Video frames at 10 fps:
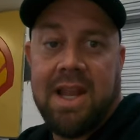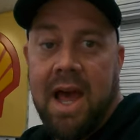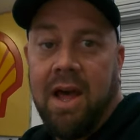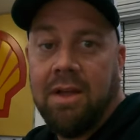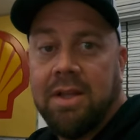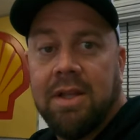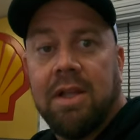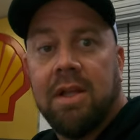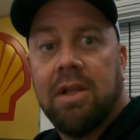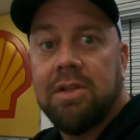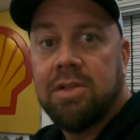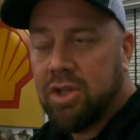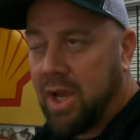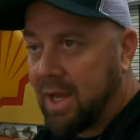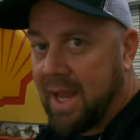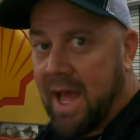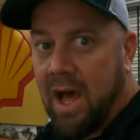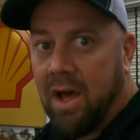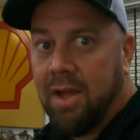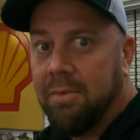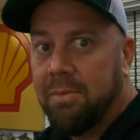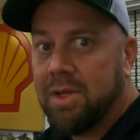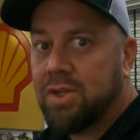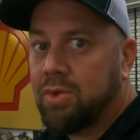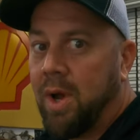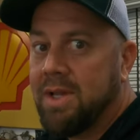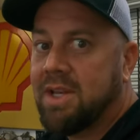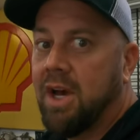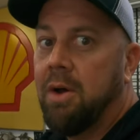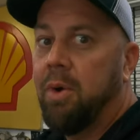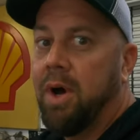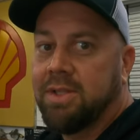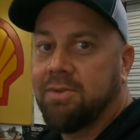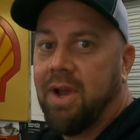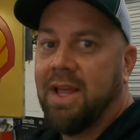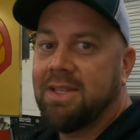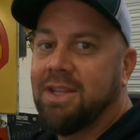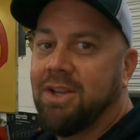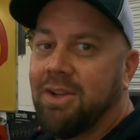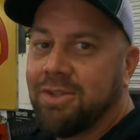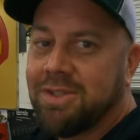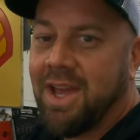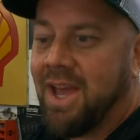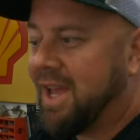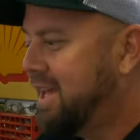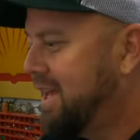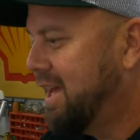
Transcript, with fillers: it out, check it out, measure twice, cut once, right? That's the good old saying.